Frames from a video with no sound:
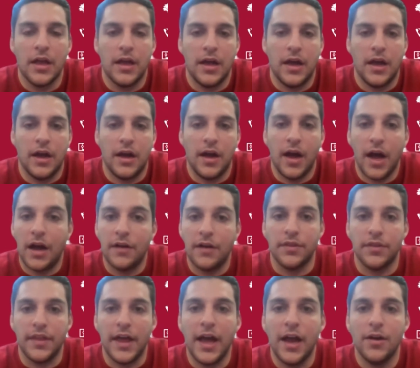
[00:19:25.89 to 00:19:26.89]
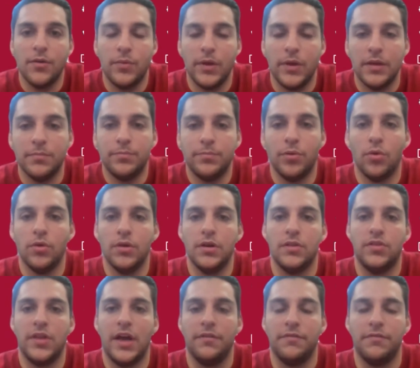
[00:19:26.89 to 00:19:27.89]
After that, we
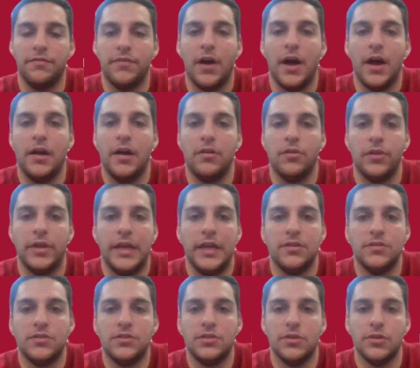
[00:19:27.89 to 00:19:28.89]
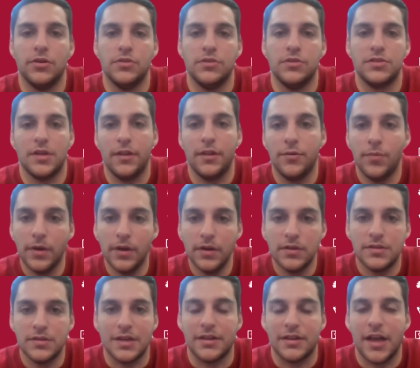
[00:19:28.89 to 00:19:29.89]
imported that file into
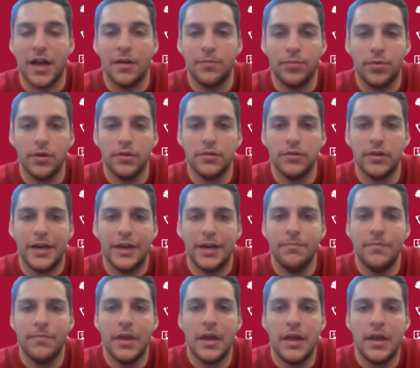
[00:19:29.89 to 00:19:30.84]
SolidWorks, our CAD program,